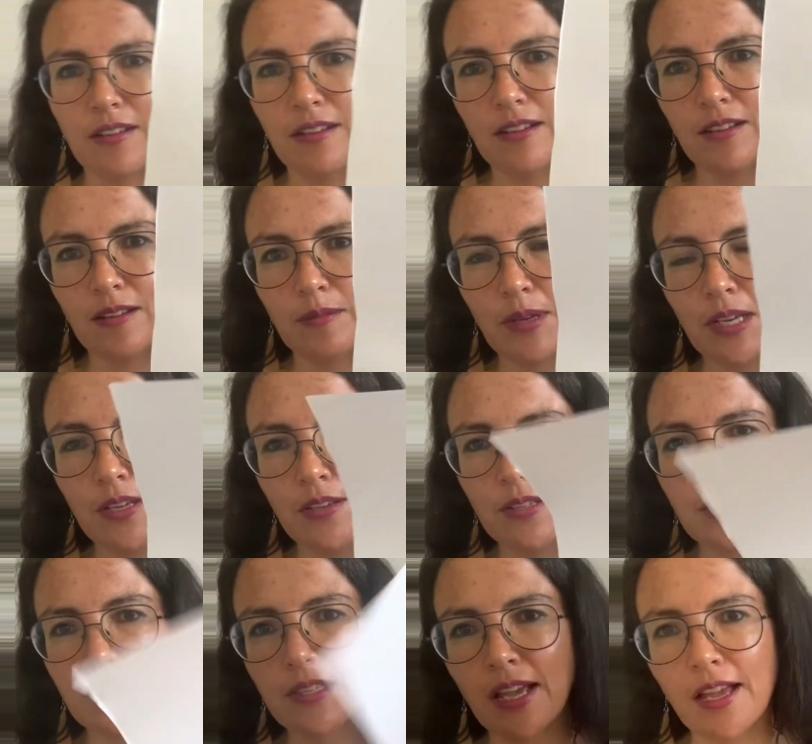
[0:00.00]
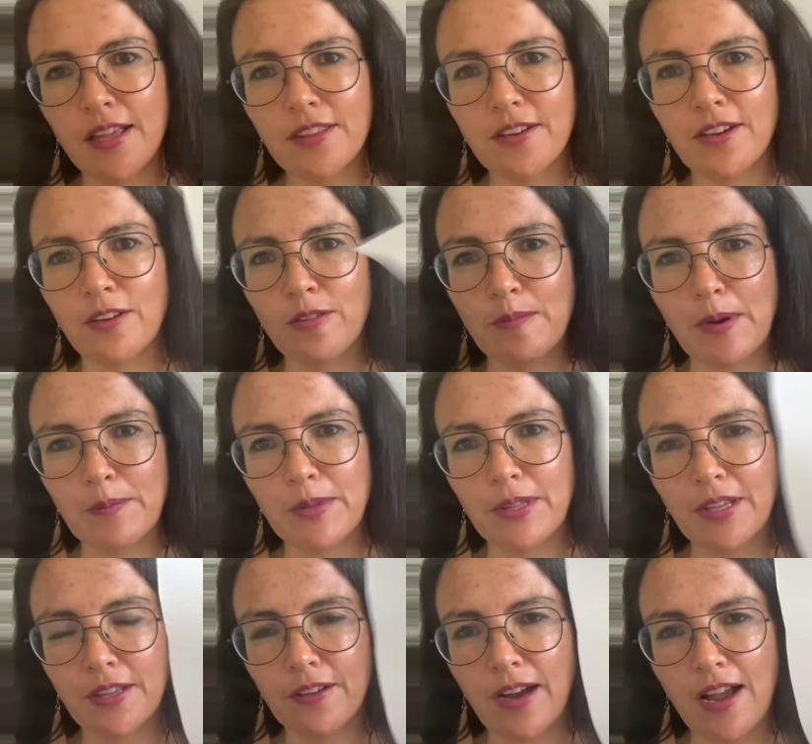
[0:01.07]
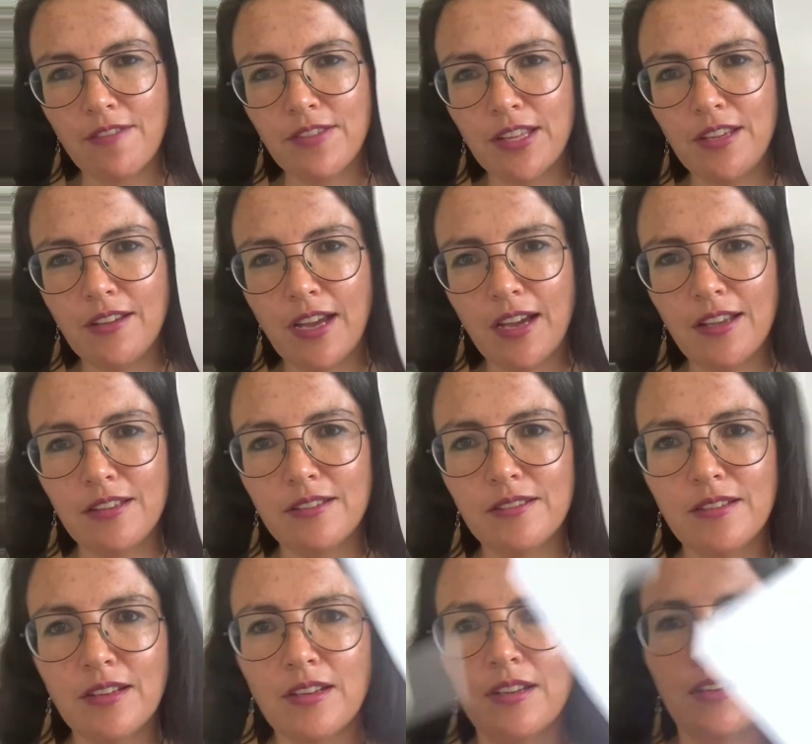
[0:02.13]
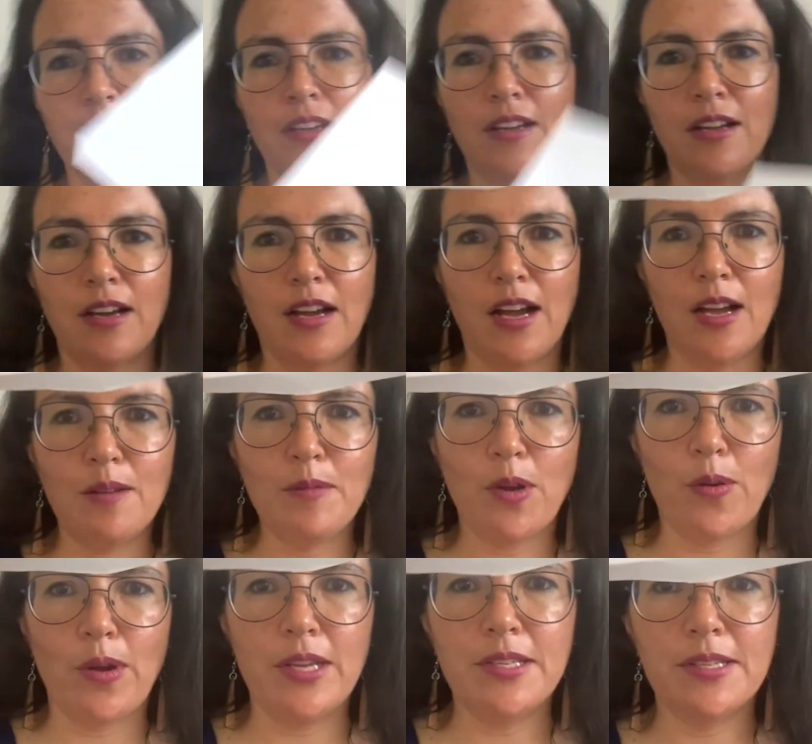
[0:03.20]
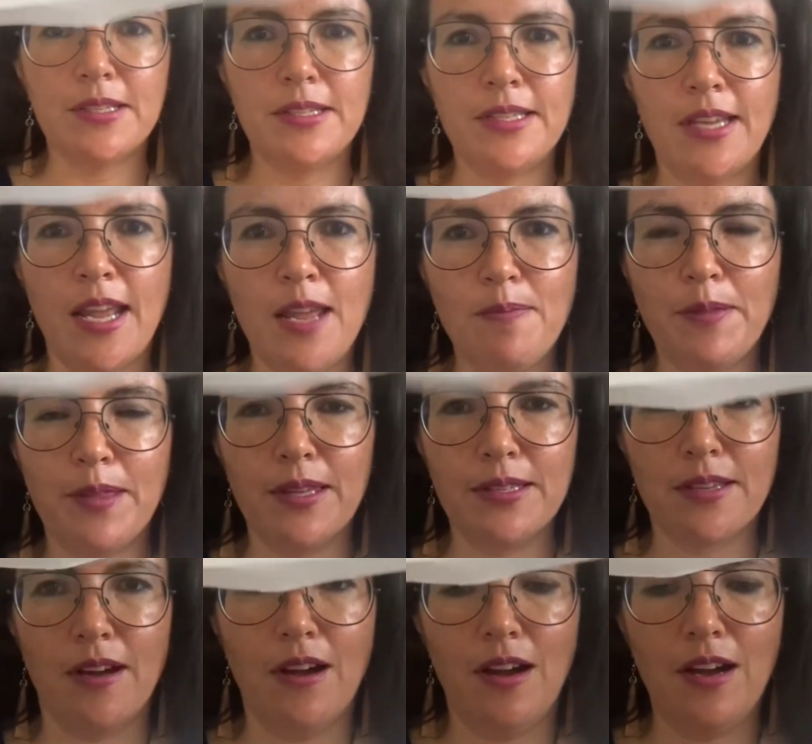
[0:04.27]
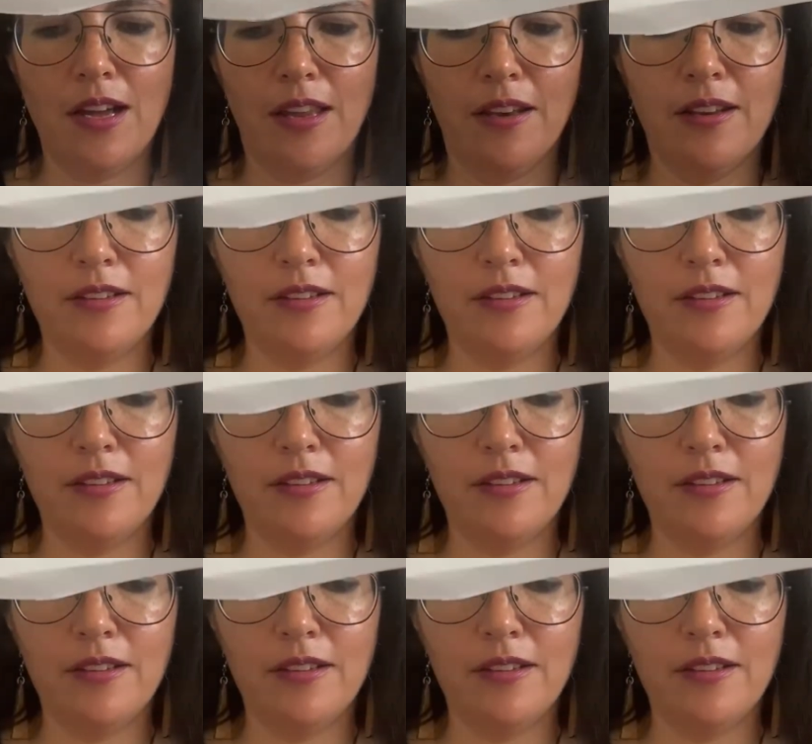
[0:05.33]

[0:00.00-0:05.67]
I'm going to use this other, remember the other half that you cut? I'm going to tape this on